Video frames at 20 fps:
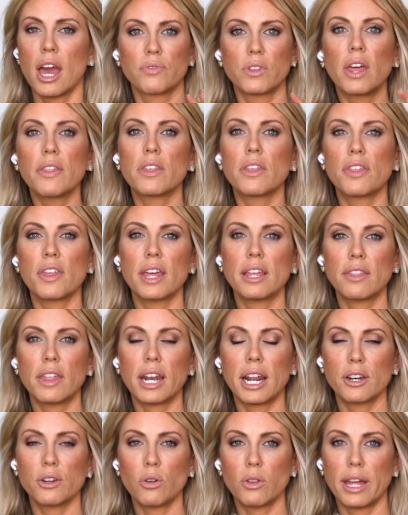And the thing
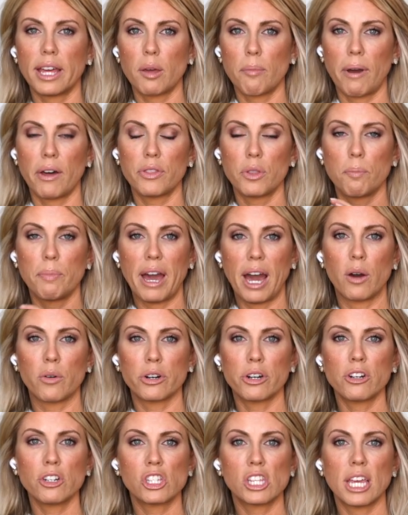that I don't like about the
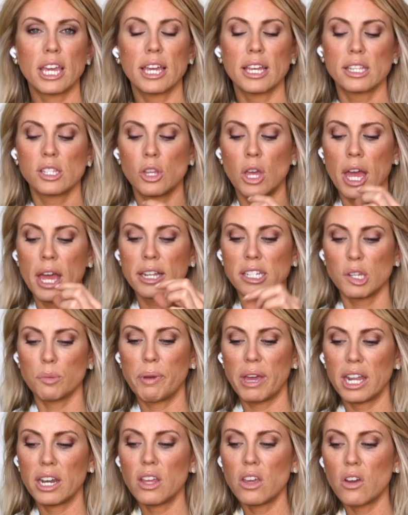powders is,
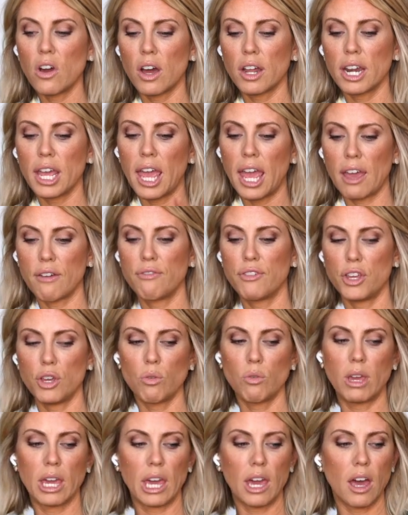depending on if
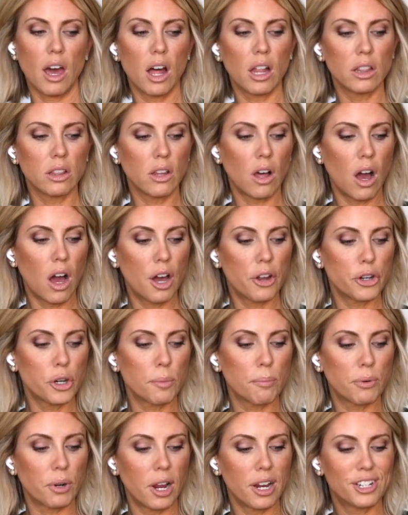you get a lot on
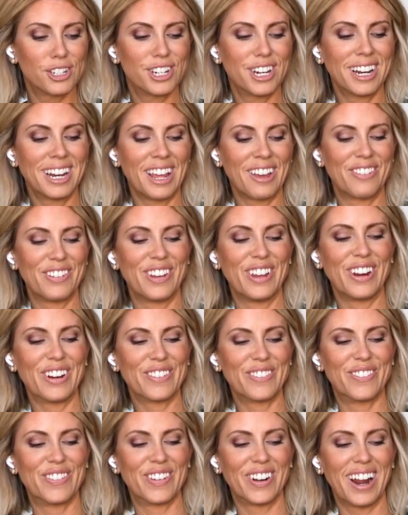your brush, if
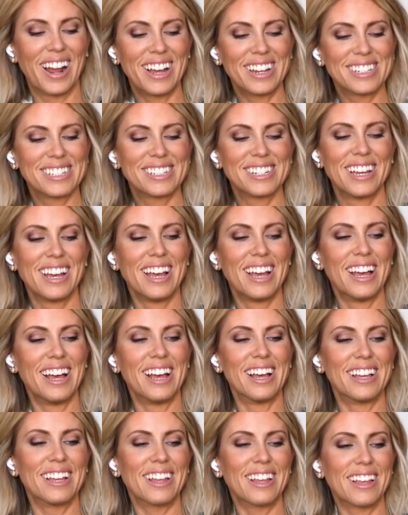your brush
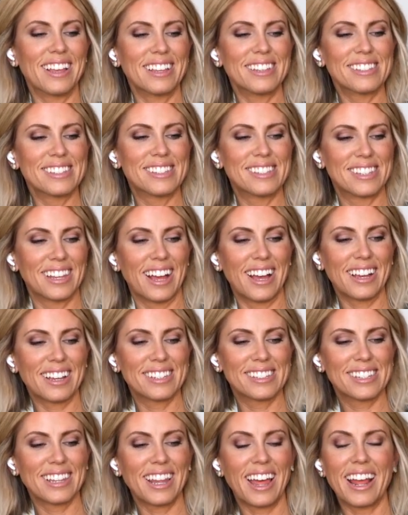
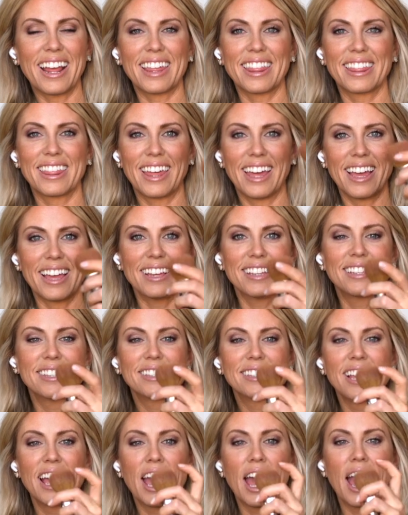sucks like
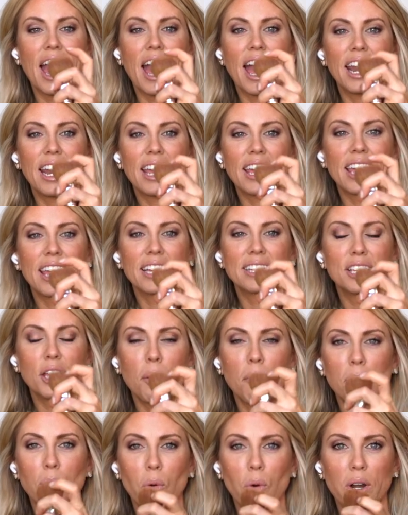this and it gets
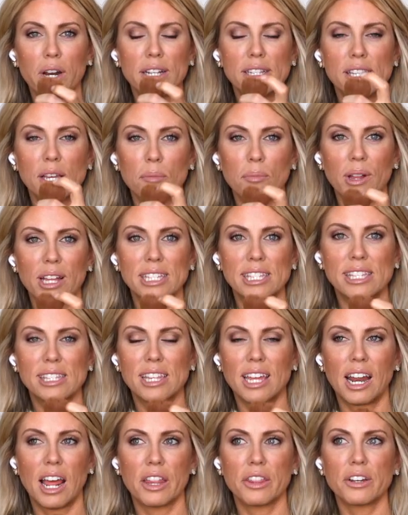it more in some places
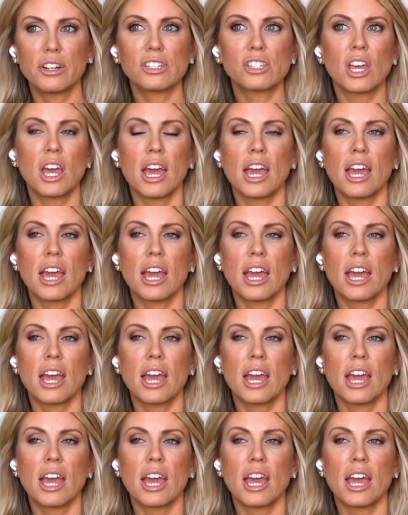than others,